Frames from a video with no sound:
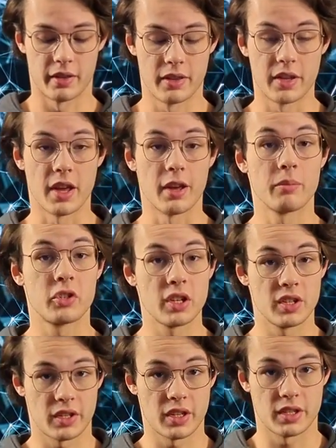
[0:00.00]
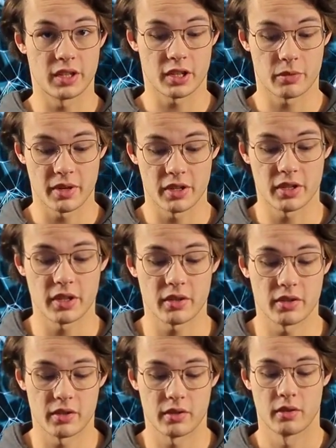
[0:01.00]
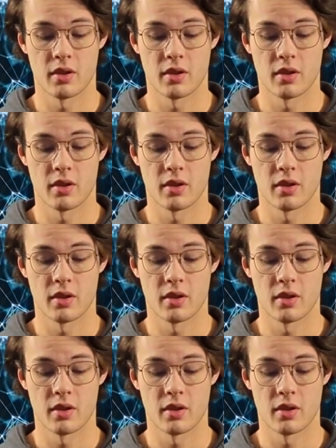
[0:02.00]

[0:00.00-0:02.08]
the MGC 6x6.